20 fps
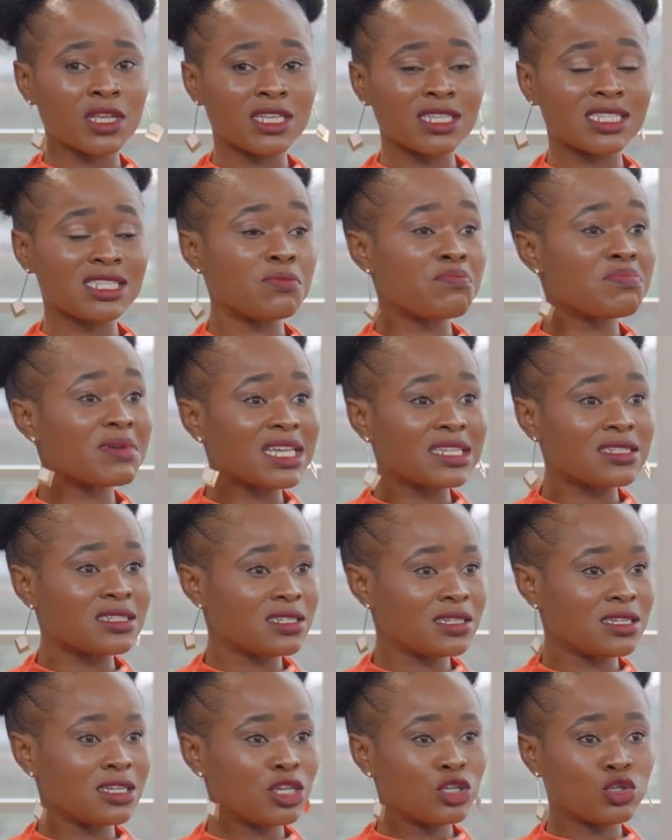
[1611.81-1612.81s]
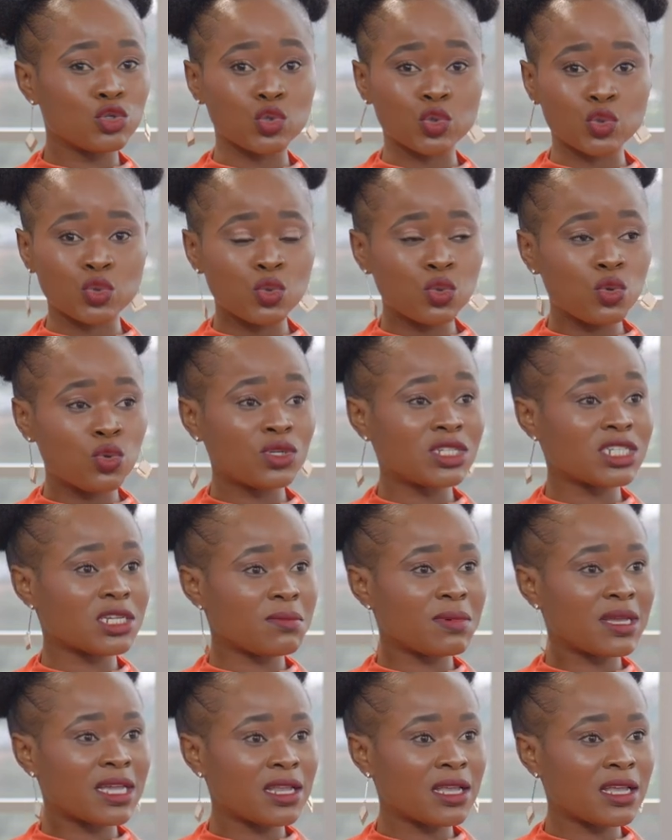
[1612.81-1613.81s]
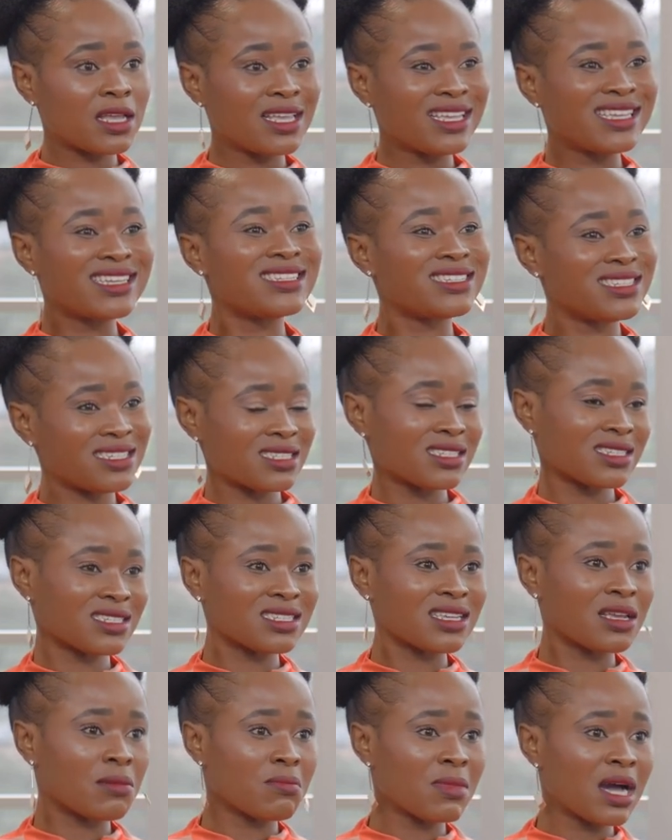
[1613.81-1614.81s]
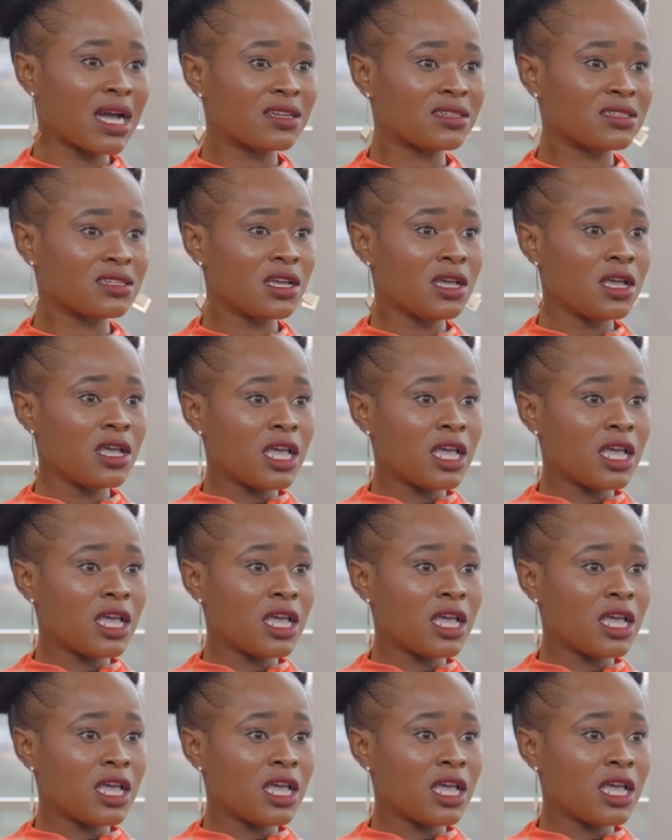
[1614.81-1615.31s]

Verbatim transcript: Sipedi, Zulu, Ndebele. It is the same mind.